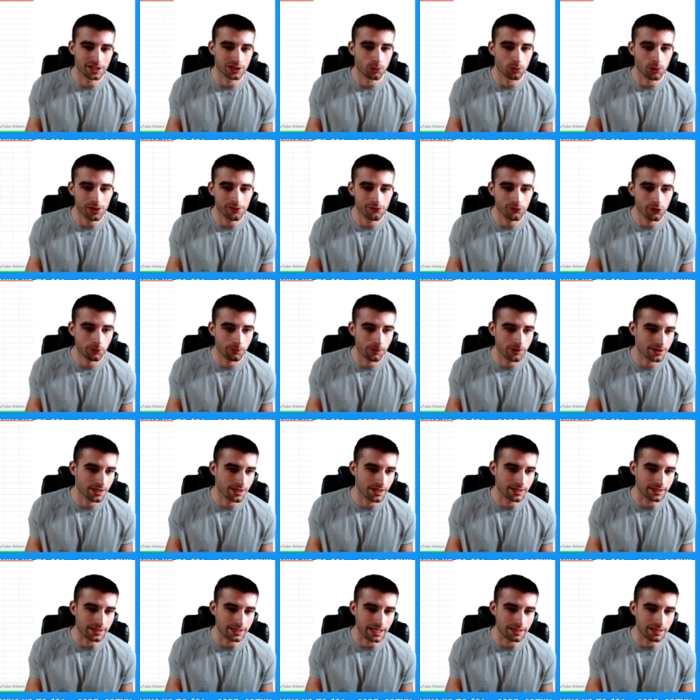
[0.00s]
twenty-four
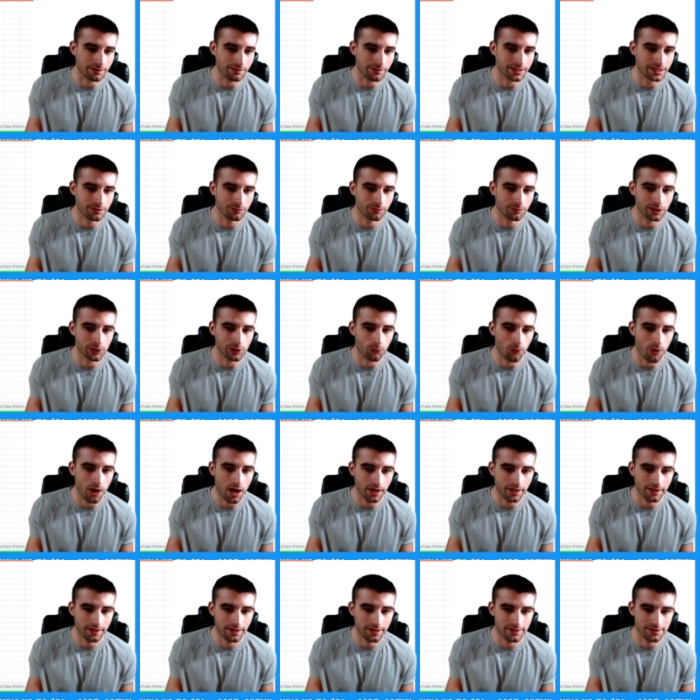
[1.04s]
percent K rate, didn't really
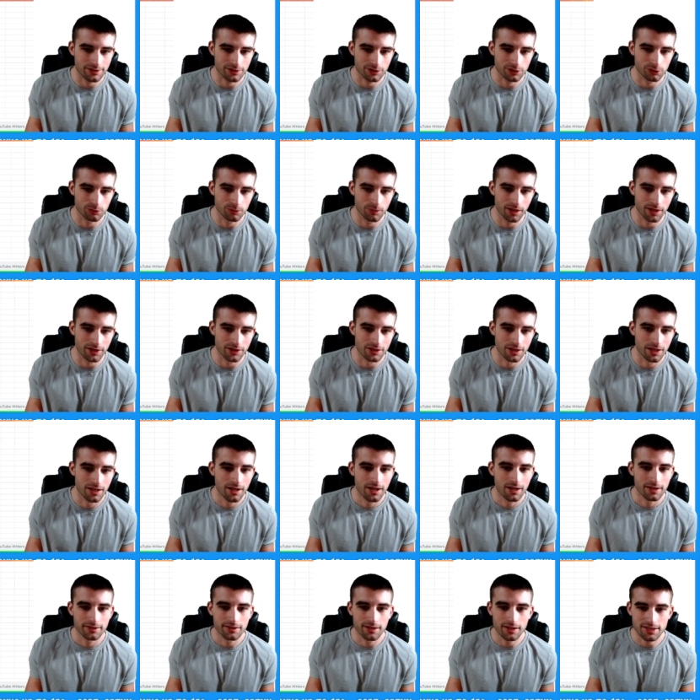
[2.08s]
walk guys too much.
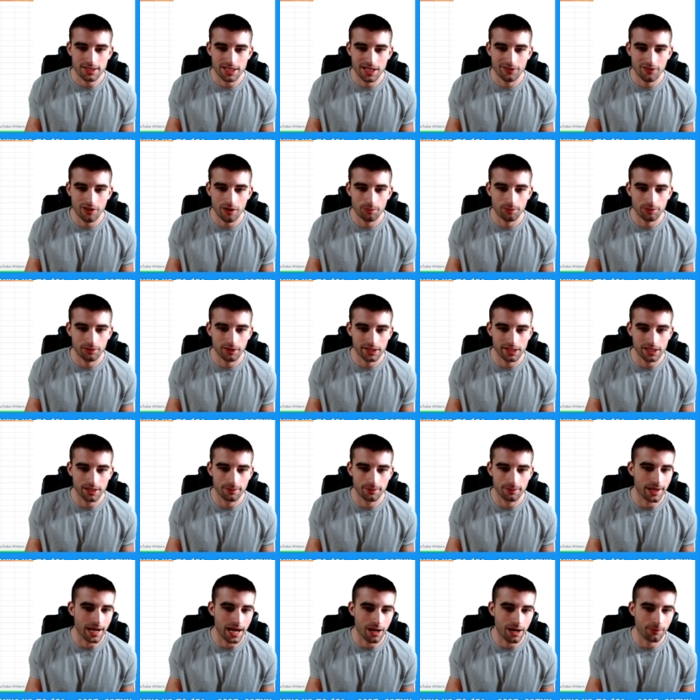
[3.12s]
Does give up plenty of
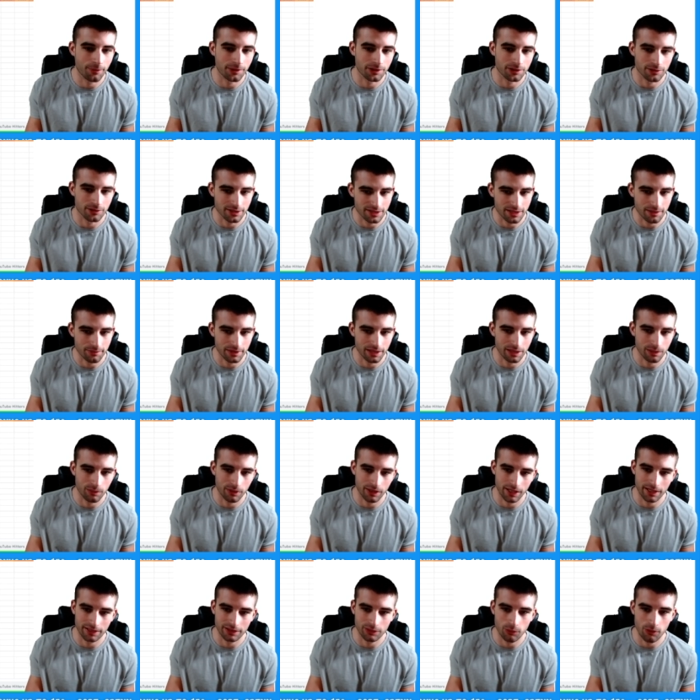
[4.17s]
power, so that's something that we're going
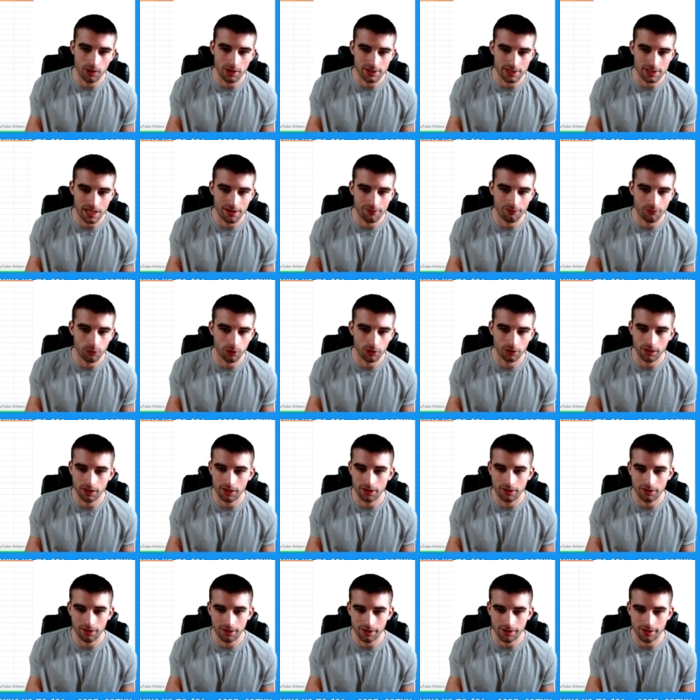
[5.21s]
to have to watch out for. A lot
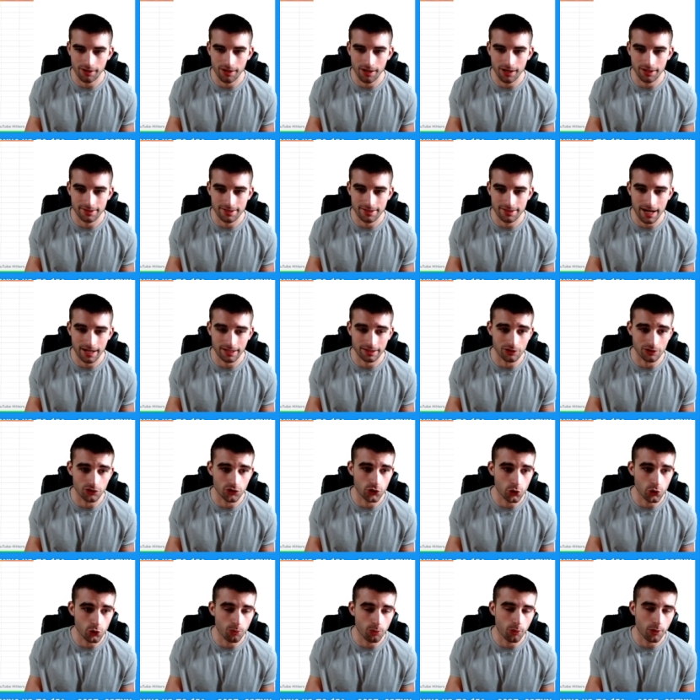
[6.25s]
of hard contact and
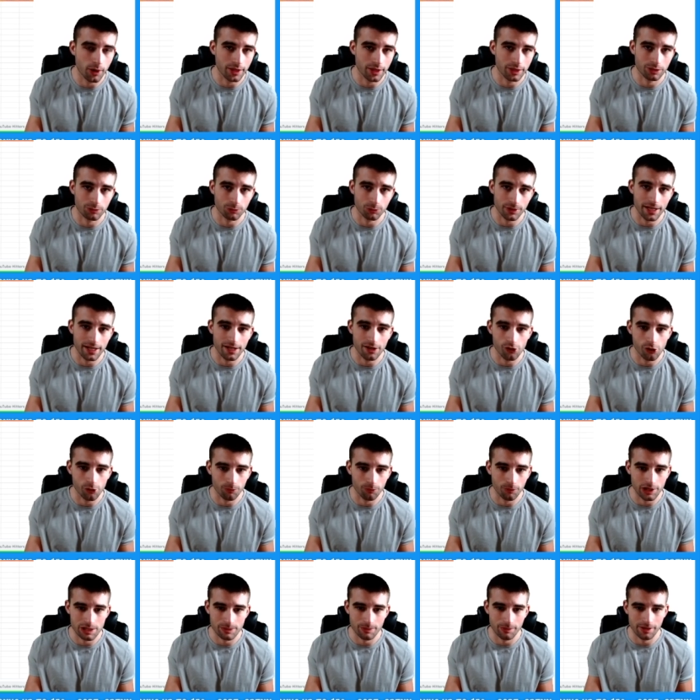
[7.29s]
two point three eight home
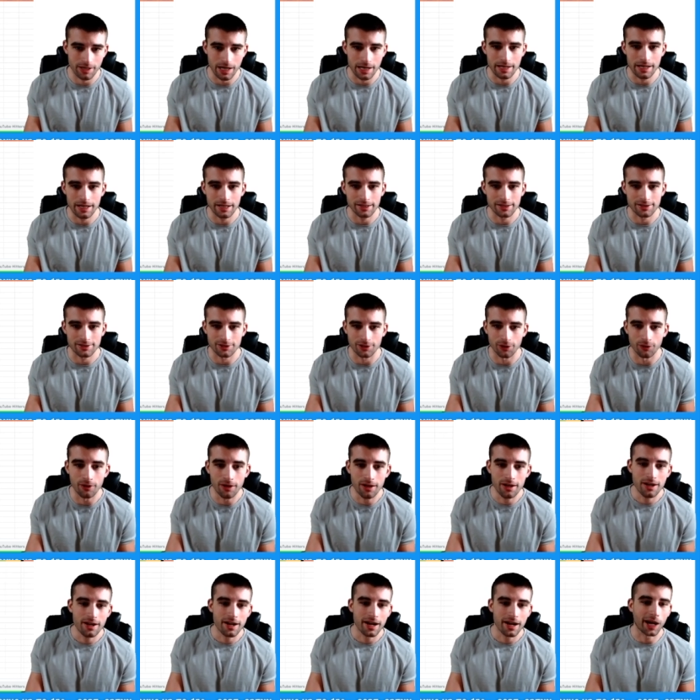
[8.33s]
runs per nine innings, so
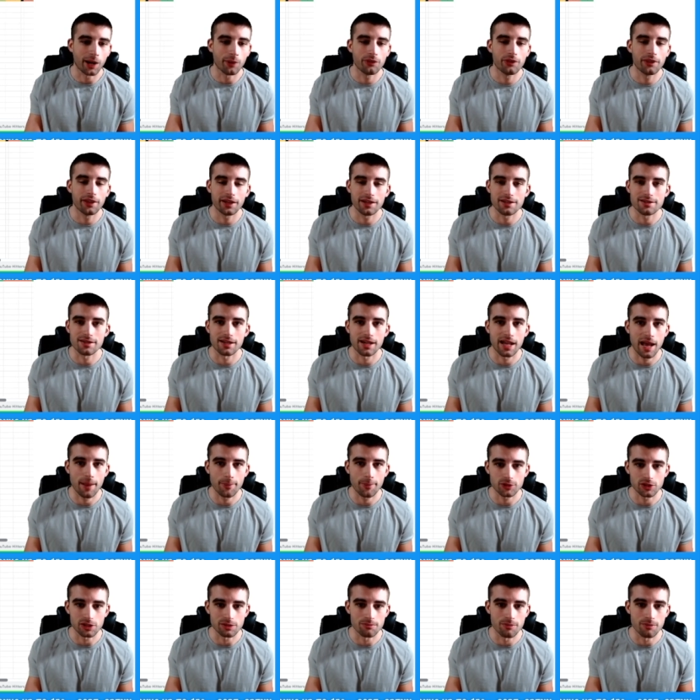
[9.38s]
I don't think he's going to
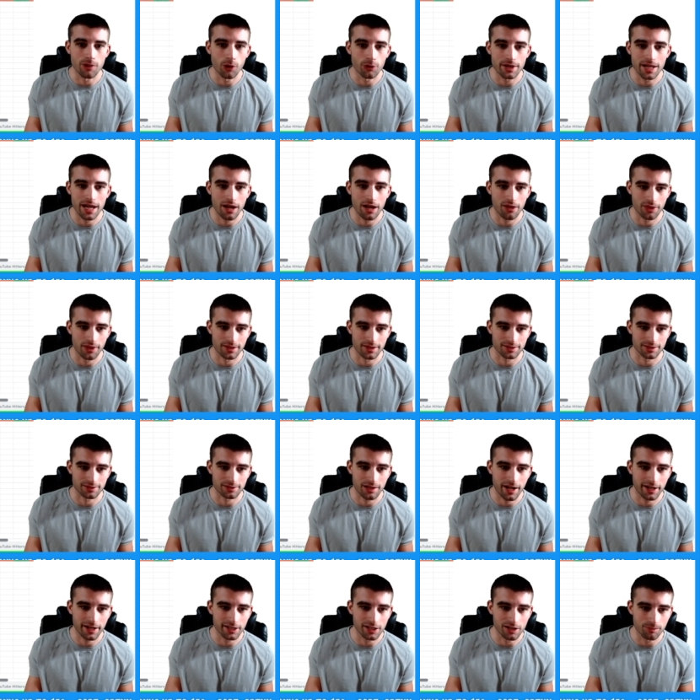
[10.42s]
absolutely mow down this
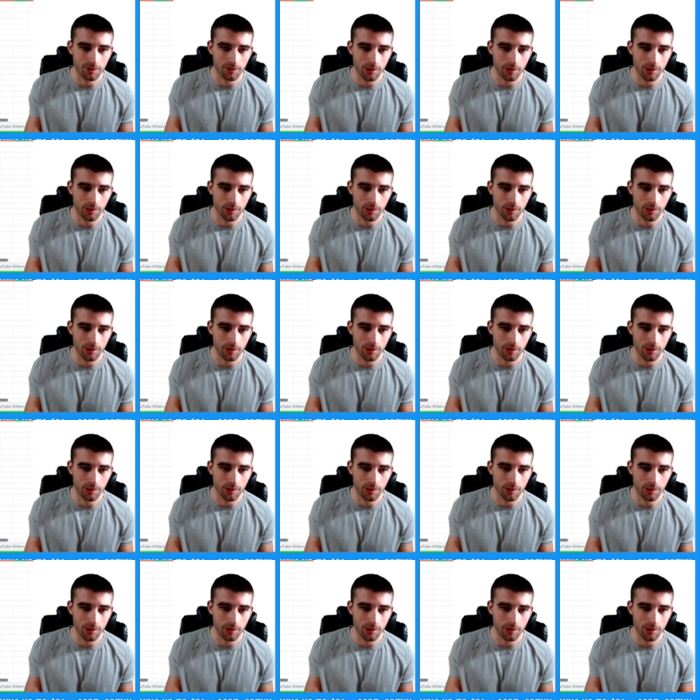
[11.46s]
lineup.